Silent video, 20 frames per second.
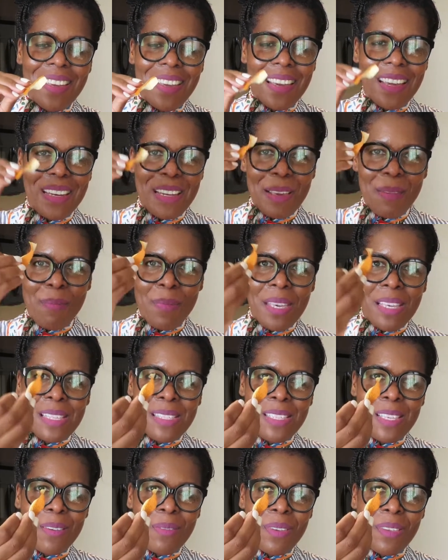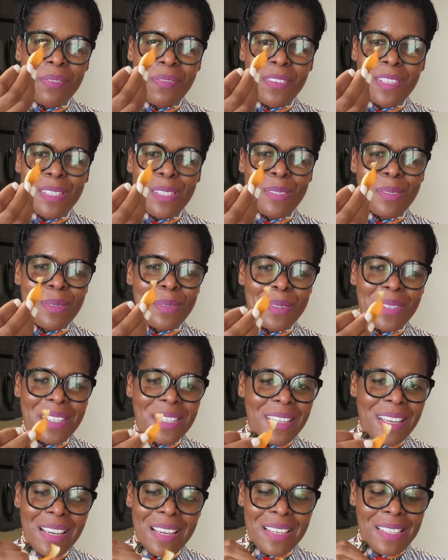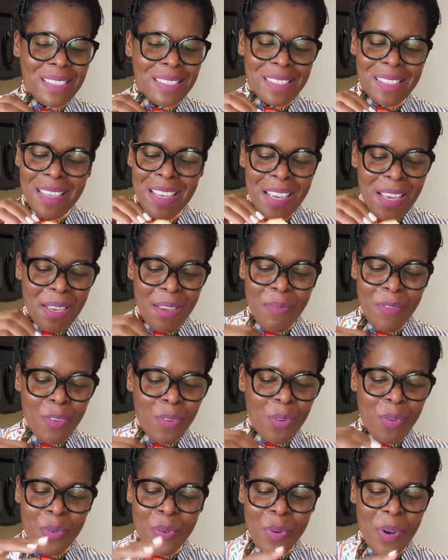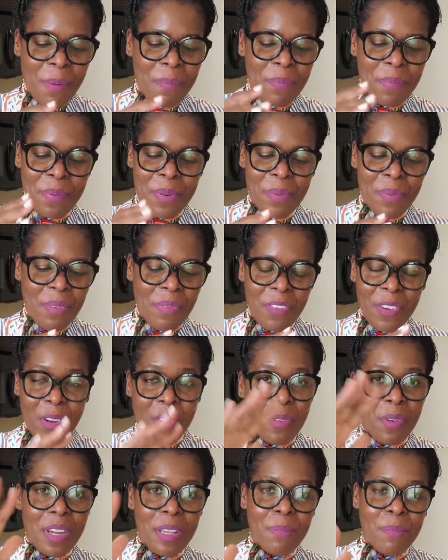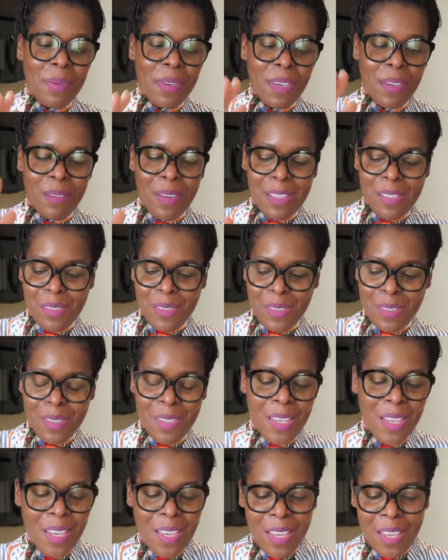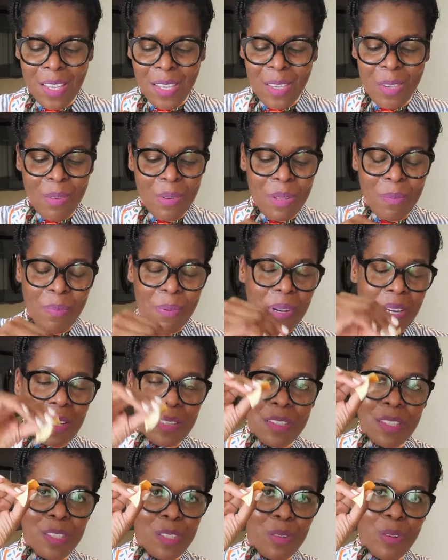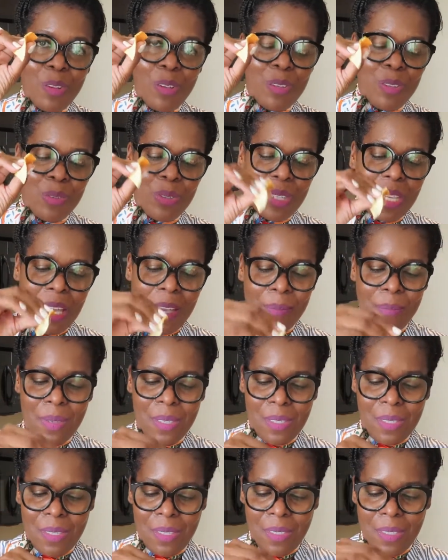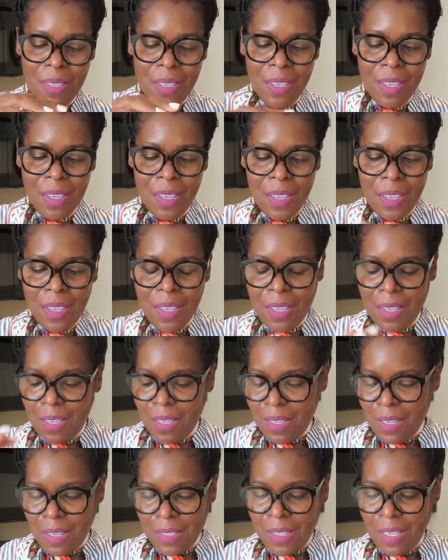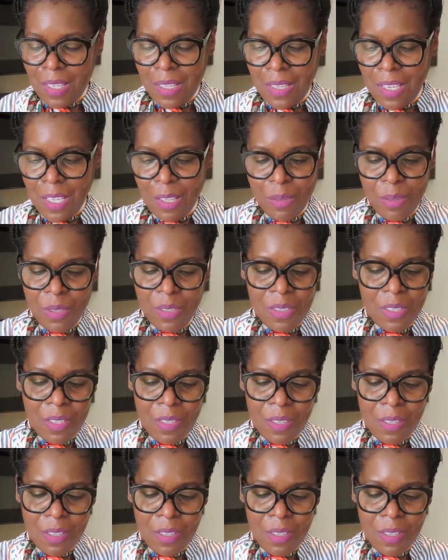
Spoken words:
and I make tea with it too. Guys, if you grew up with your grandparents, you will practice all those habits. Yeah, they don't